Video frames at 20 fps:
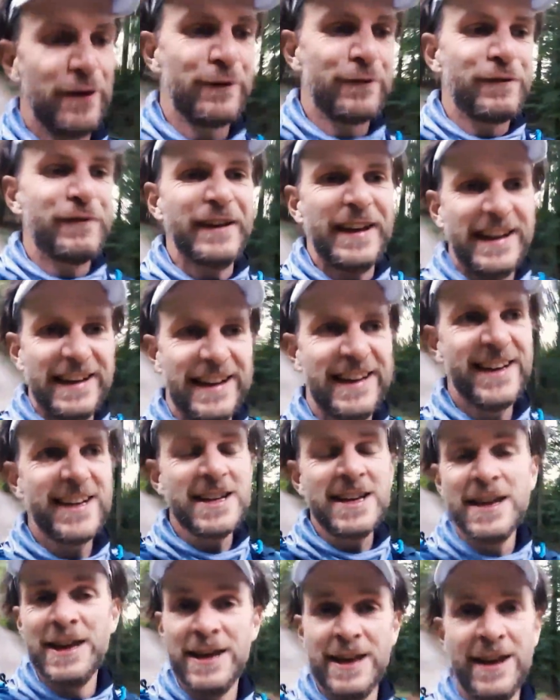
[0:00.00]
failing,
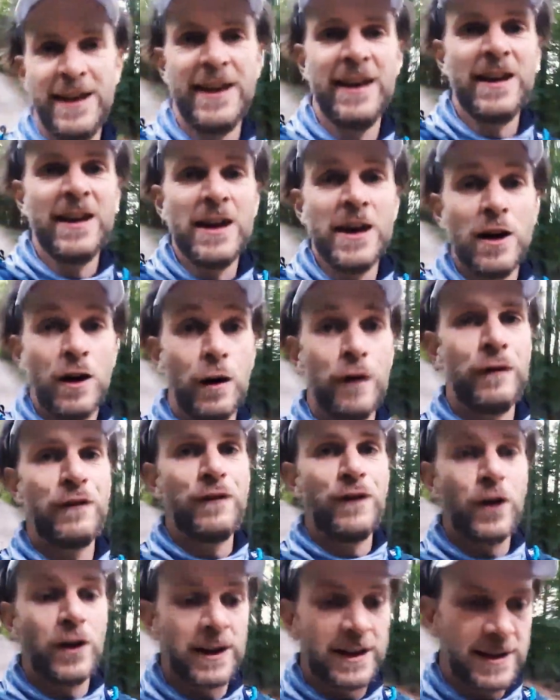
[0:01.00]
of
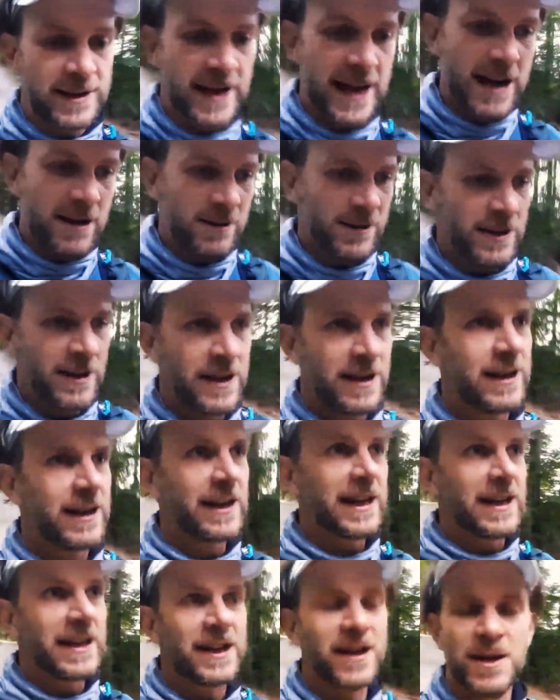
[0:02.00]
falling down and
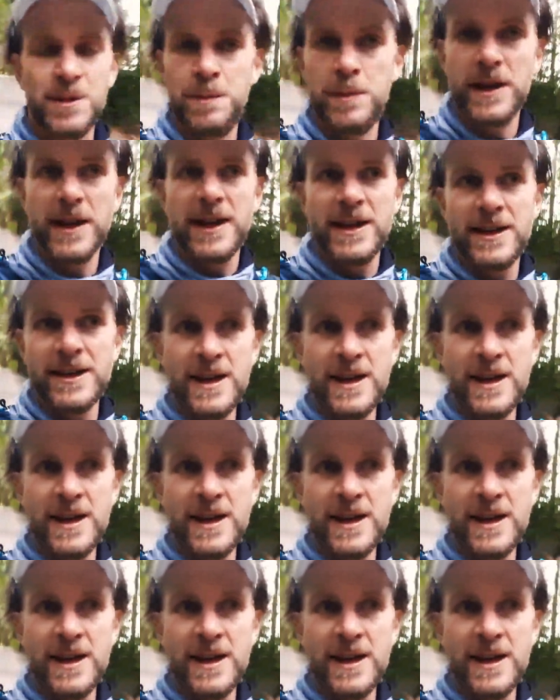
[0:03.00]
getting up again.